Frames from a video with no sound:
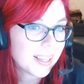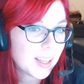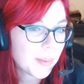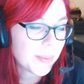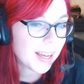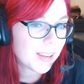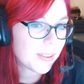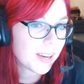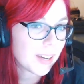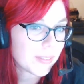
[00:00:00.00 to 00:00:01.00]
but I don't
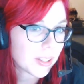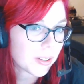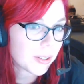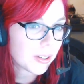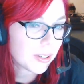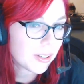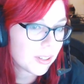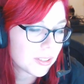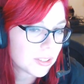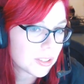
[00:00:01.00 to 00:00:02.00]
have another
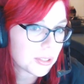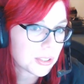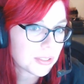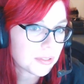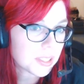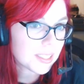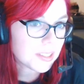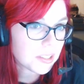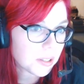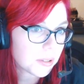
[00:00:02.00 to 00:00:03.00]
solution for it.
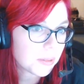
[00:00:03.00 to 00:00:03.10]
So when I